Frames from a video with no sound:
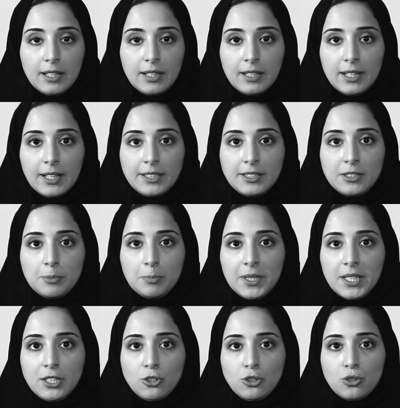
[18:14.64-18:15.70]
led
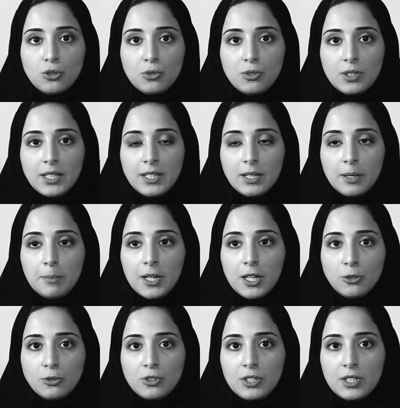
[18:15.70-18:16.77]
me to think
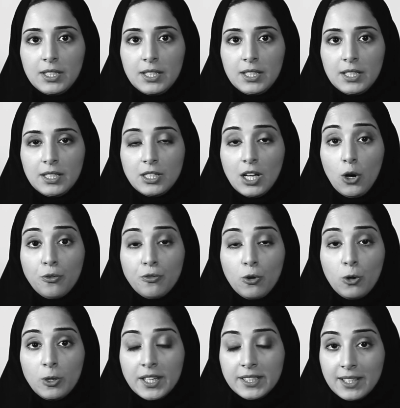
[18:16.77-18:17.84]
about the
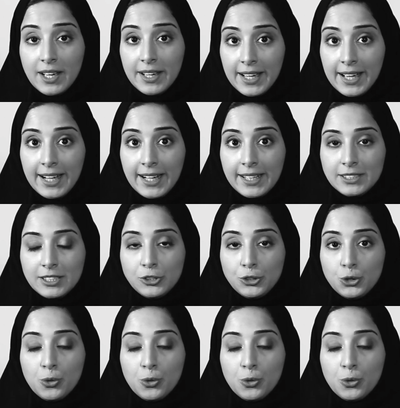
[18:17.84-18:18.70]
downfall that I had in